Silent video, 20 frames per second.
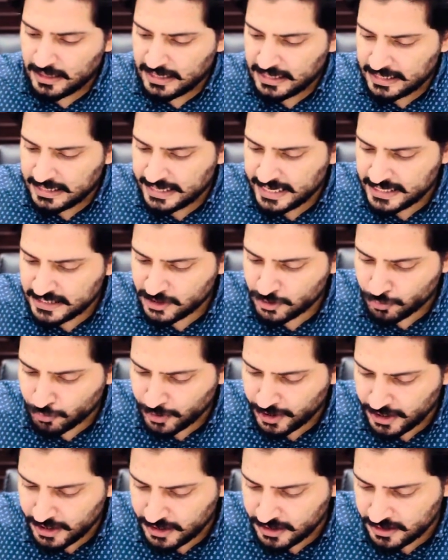Let's
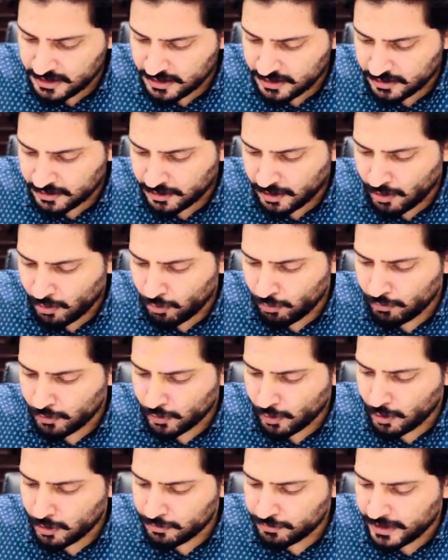read the
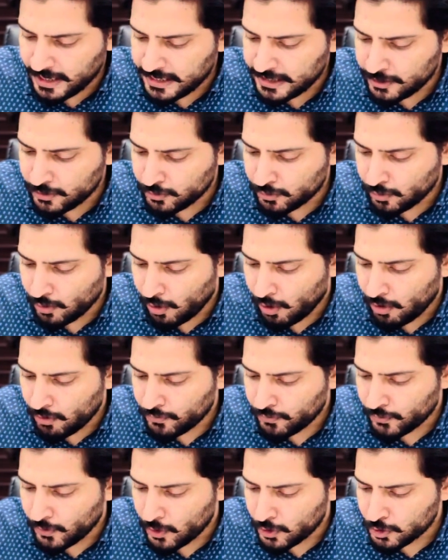overall value
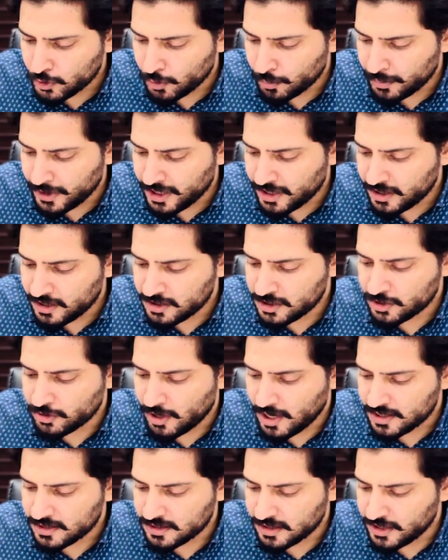of automated
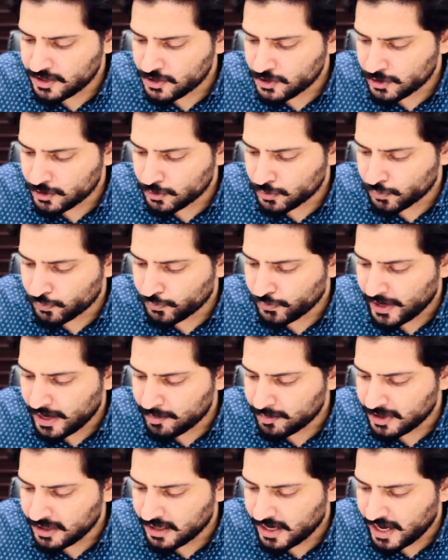translation to
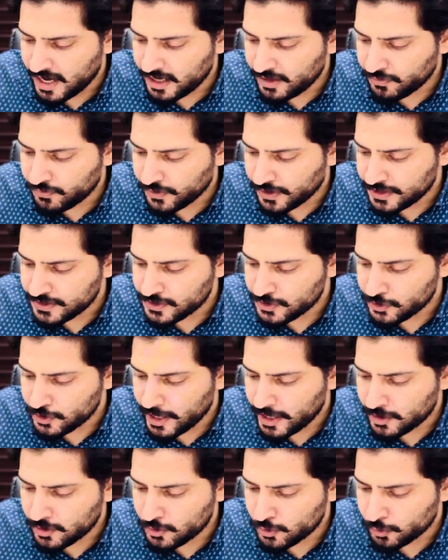family life is
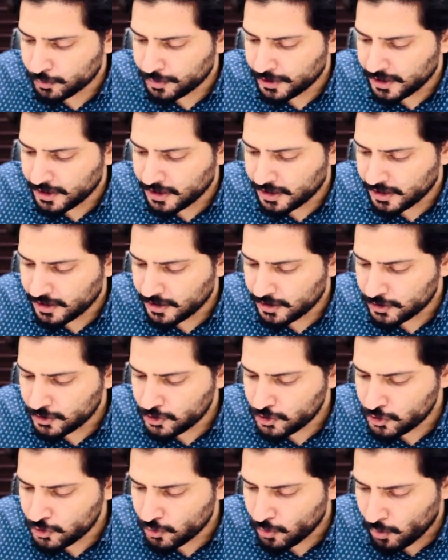yet to be
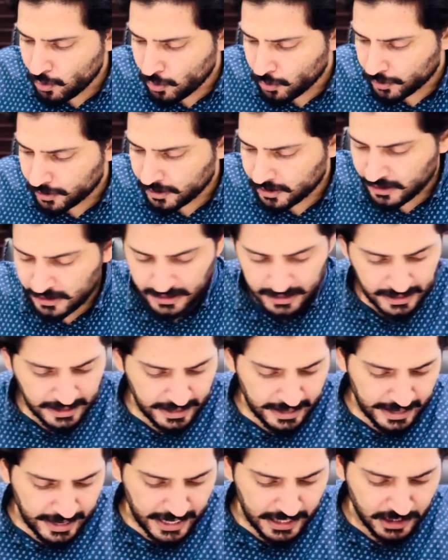shown.
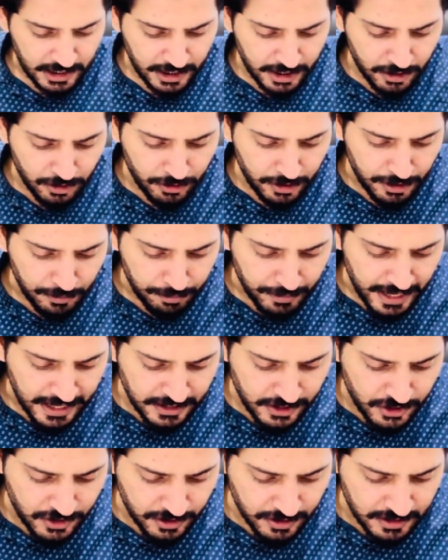And here he
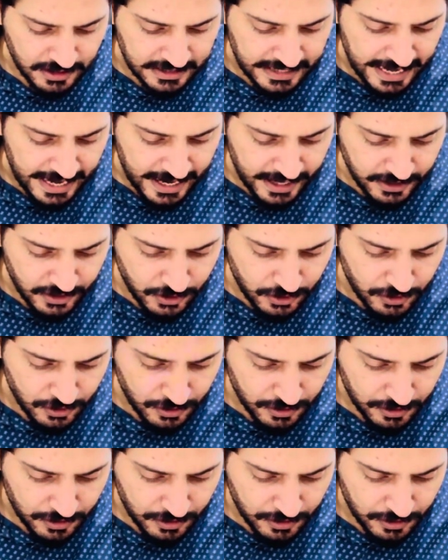mentions that